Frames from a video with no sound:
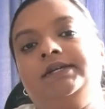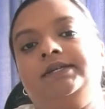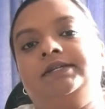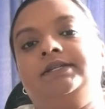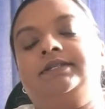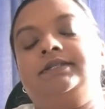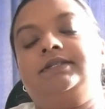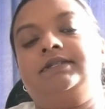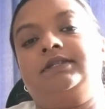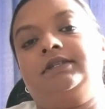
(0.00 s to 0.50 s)

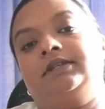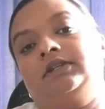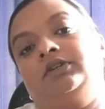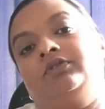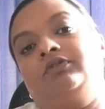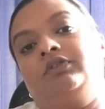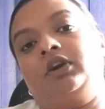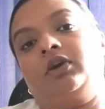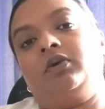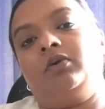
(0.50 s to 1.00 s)
is
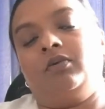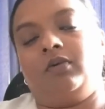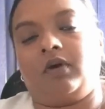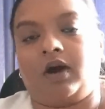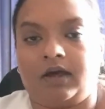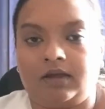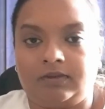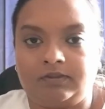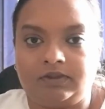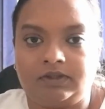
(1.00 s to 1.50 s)
the
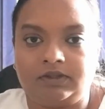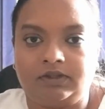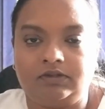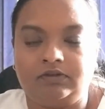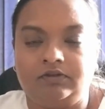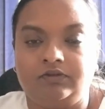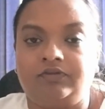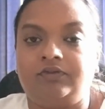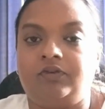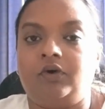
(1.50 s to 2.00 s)

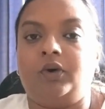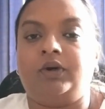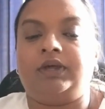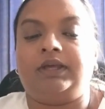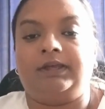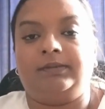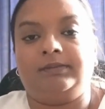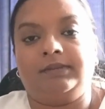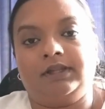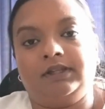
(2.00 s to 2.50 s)
requirement for
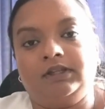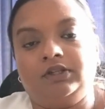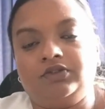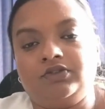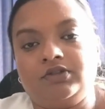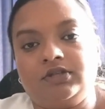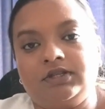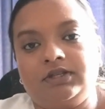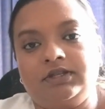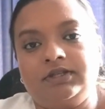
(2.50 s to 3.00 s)
email
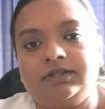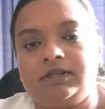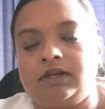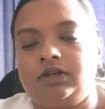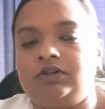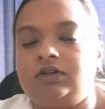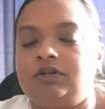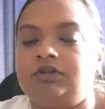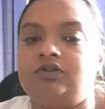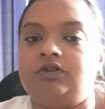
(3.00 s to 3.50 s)
addresses
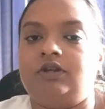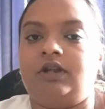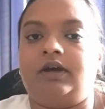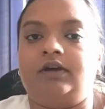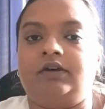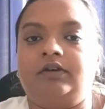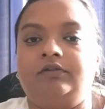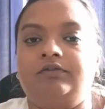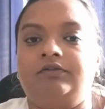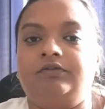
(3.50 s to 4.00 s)
and a Sri
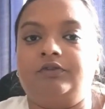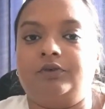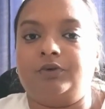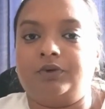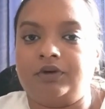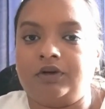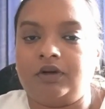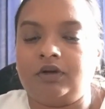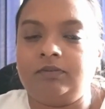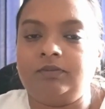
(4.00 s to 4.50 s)
Lankan
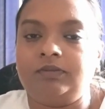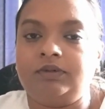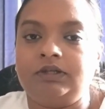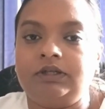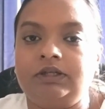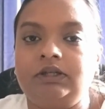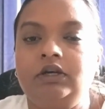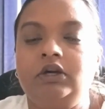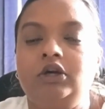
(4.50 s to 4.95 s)
phone number